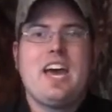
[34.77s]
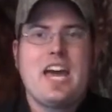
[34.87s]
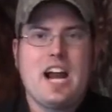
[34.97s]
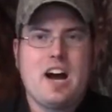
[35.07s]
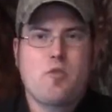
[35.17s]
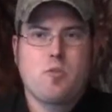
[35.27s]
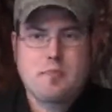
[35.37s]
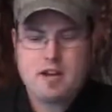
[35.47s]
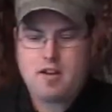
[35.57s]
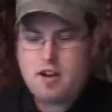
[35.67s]
and
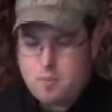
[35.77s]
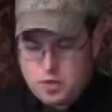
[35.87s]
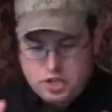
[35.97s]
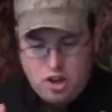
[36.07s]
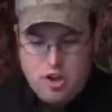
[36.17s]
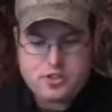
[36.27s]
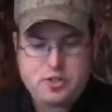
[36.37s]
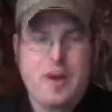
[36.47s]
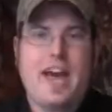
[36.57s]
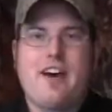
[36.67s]
Aquamira, which
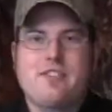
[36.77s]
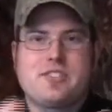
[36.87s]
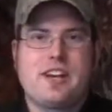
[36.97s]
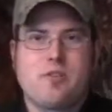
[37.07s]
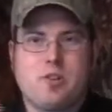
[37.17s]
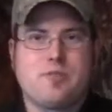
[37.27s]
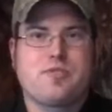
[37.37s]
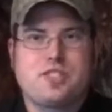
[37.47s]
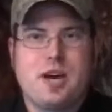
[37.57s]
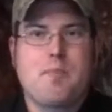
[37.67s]
also have several
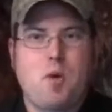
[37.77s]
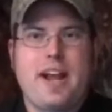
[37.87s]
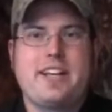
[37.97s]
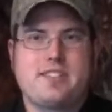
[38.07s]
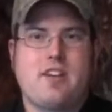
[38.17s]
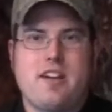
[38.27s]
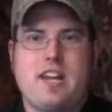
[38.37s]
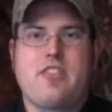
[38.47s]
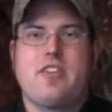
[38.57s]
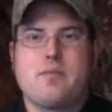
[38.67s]
sub-brands
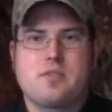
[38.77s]
underneath them.